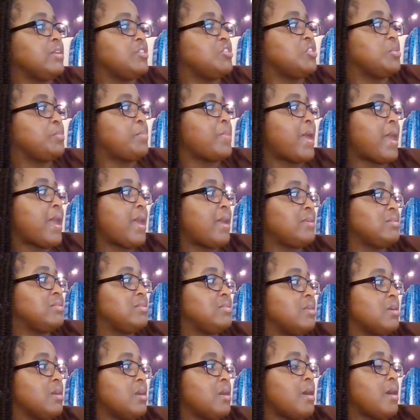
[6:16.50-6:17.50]
as she
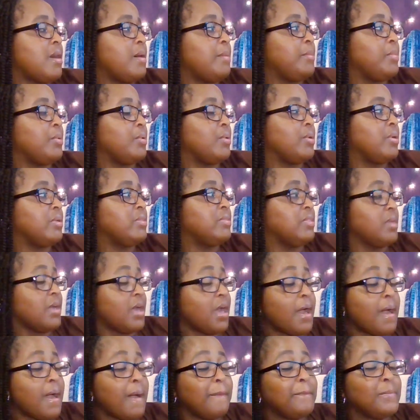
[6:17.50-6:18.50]
passed the
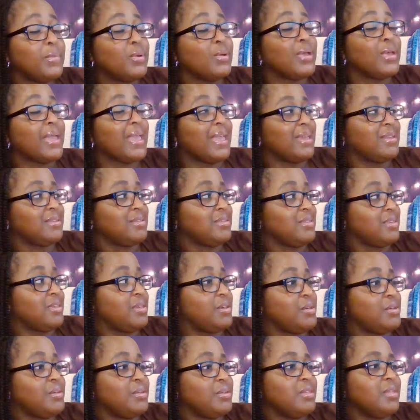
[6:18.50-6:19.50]
humble
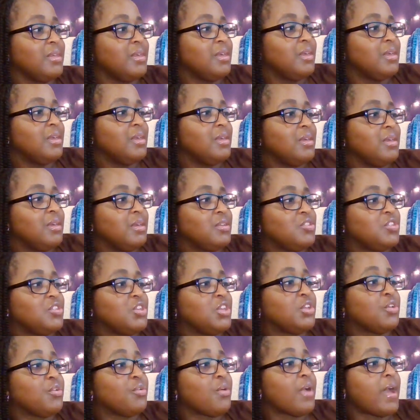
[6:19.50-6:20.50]
anthill.
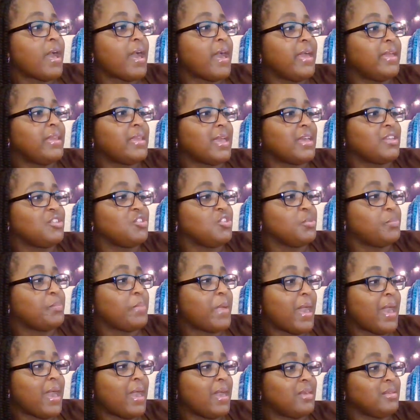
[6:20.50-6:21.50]
She cried as she
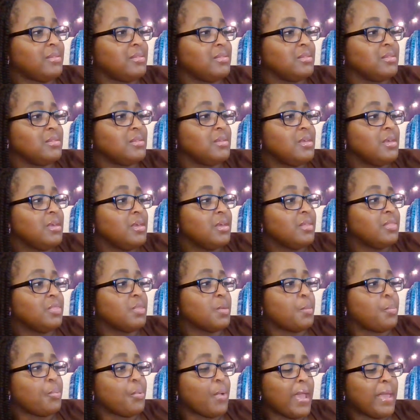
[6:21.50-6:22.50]
passed
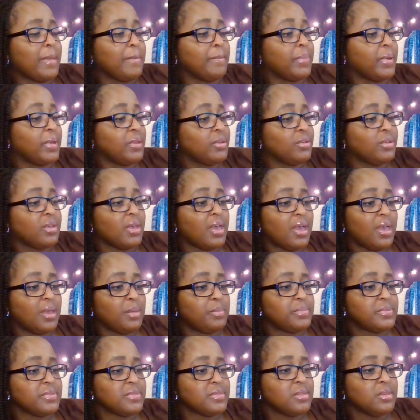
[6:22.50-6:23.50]
the bright
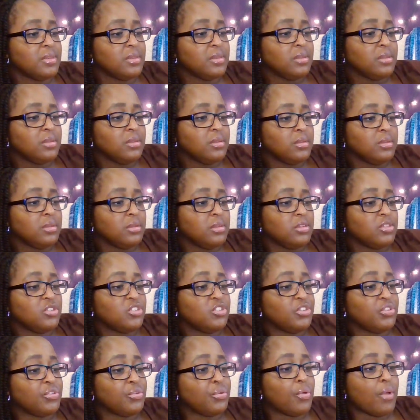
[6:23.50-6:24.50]
buttercups.
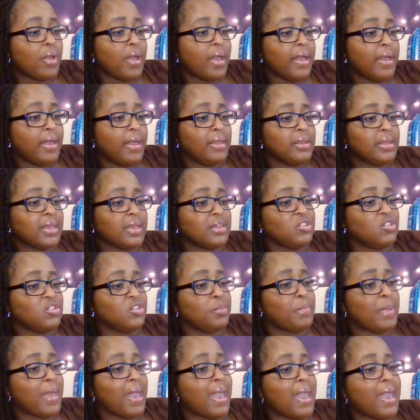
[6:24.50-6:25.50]
She cried as
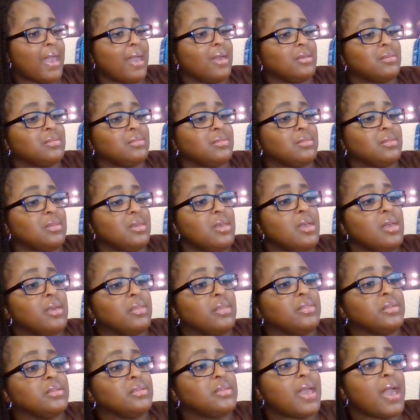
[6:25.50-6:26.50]
she passed
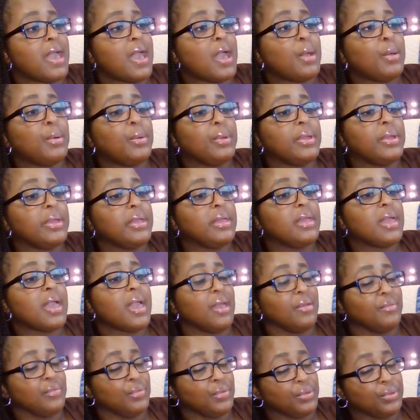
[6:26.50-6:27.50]
the towering
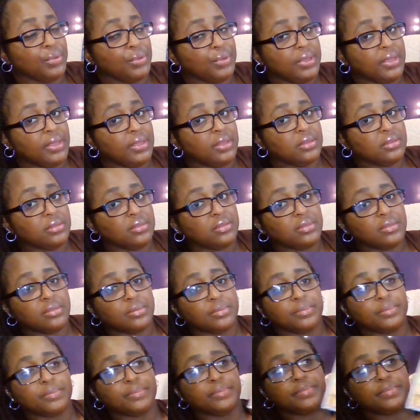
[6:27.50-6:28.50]
evergreens.